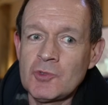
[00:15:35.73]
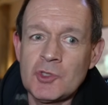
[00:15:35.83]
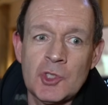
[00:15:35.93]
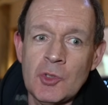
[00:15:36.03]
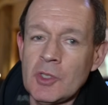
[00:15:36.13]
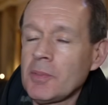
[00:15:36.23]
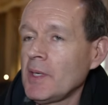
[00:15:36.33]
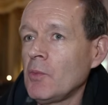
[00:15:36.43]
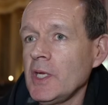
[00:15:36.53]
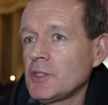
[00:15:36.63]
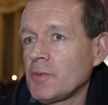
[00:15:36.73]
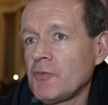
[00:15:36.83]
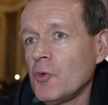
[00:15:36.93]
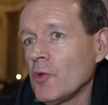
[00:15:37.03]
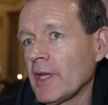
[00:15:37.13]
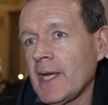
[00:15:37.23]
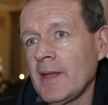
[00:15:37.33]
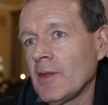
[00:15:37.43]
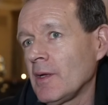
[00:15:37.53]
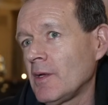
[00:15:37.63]
two and a bit weeks before they're
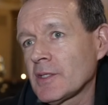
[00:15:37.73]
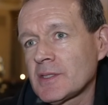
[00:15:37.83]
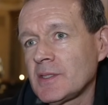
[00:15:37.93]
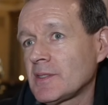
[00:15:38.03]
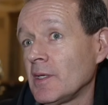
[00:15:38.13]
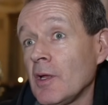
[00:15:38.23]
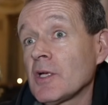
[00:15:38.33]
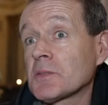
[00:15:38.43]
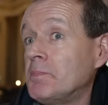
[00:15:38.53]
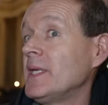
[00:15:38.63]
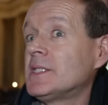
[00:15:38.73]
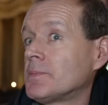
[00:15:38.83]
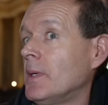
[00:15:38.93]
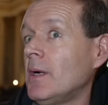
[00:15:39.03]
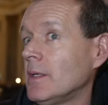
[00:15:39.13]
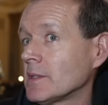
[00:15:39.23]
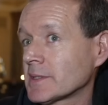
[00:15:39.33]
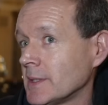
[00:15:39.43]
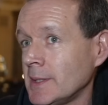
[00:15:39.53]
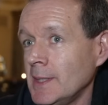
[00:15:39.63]
getting the last, it's the last big
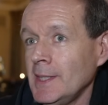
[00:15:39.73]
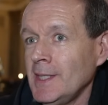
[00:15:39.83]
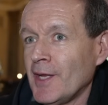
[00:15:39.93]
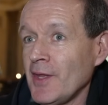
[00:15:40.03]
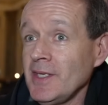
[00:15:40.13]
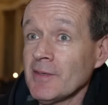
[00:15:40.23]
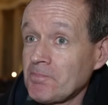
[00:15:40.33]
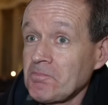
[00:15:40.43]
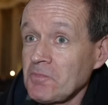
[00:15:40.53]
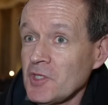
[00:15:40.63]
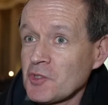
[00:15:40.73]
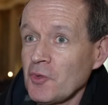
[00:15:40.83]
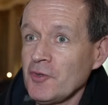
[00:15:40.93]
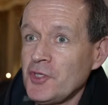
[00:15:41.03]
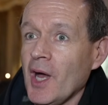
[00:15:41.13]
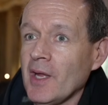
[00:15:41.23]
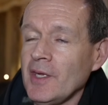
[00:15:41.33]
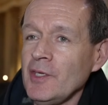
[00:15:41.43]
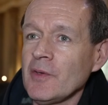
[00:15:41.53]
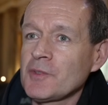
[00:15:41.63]
spars, and and then you you're sort of done,
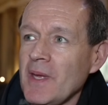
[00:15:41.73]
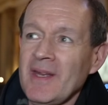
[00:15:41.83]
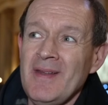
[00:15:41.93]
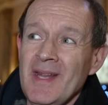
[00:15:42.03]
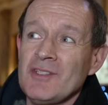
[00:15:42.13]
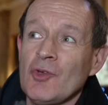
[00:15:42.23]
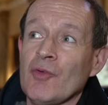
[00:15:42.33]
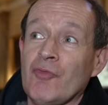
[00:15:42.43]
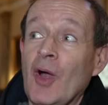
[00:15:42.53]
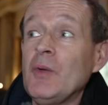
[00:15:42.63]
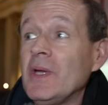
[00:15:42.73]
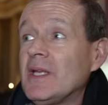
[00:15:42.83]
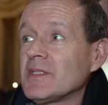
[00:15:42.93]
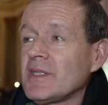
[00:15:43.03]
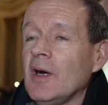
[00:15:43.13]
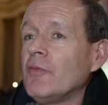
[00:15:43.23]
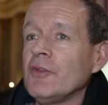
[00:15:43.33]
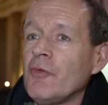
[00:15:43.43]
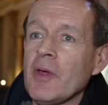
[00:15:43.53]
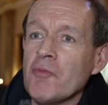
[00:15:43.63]
and you expect in, in sort of fight week itself,
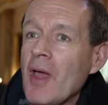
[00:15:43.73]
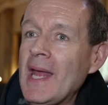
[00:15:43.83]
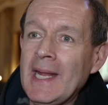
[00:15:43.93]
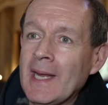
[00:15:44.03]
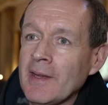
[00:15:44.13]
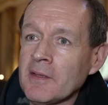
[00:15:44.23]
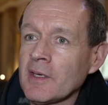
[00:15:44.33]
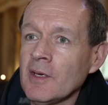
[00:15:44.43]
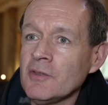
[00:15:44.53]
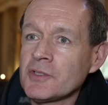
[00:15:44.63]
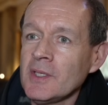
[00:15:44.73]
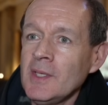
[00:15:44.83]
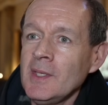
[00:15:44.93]
there's very rarely anything that goes,